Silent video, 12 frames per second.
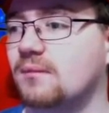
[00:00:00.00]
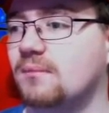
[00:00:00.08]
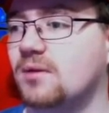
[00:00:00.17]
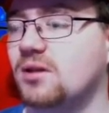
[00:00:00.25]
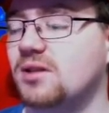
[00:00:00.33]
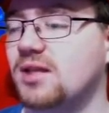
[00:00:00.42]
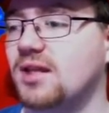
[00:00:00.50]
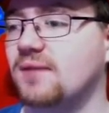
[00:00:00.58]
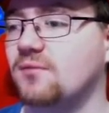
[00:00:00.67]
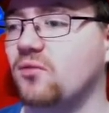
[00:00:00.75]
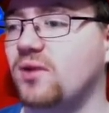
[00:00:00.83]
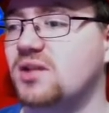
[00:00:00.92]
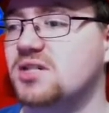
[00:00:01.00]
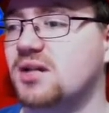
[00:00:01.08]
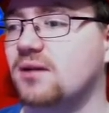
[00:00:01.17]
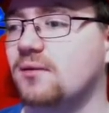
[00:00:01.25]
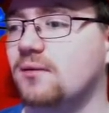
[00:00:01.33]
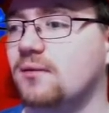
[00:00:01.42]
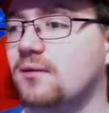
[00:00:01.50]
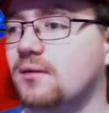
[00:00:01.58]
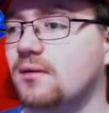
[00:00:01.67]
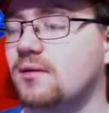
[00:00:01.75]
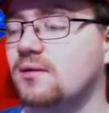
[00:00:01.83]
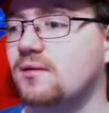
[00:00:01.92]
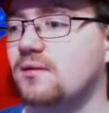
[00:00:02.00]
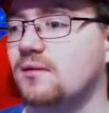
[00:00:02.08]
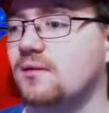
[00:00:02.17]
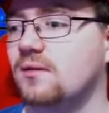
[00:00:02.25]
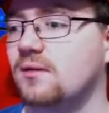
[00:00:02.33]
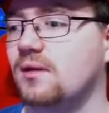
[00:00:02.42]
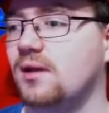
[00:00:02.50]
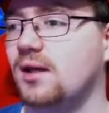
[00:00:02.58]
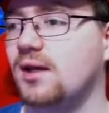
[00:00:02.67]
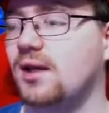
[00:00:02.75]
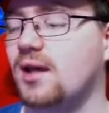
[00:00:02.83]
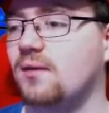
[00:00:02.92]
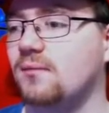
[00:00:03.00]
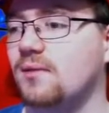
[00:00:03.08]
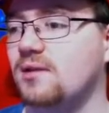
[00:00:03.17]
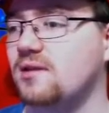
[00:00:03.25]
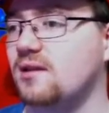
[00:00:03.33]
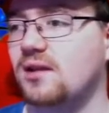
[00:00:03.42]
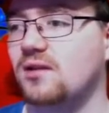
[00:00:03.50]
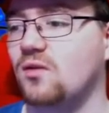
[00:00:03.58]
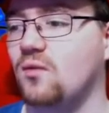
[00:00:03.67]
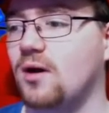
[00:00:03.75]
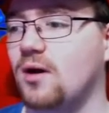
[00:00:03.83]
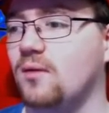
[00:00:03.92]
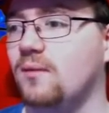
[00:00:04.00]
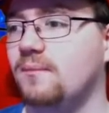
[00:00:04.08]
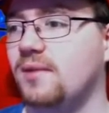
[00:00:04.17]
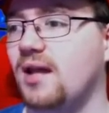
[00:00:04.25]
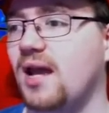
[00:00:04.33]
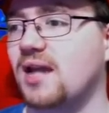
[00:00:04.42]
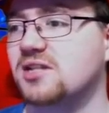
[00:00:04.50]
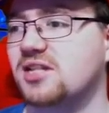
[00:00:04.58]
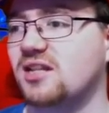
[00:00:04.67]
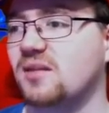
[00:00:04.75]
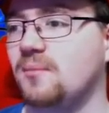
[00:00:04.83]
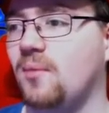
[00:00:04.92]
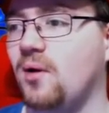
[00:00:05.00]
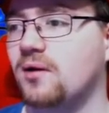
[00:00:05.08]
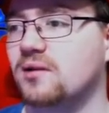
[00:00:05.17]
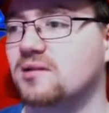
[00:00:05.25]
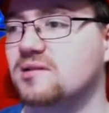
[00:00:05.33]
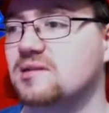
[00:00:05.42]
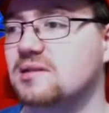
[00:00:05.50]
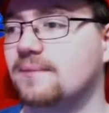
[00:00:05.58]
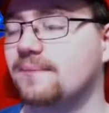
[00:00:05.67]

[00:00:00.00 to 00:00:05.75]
But good thing I have a green shell. Okay, it didn't hit the wall, but it actually hit the box.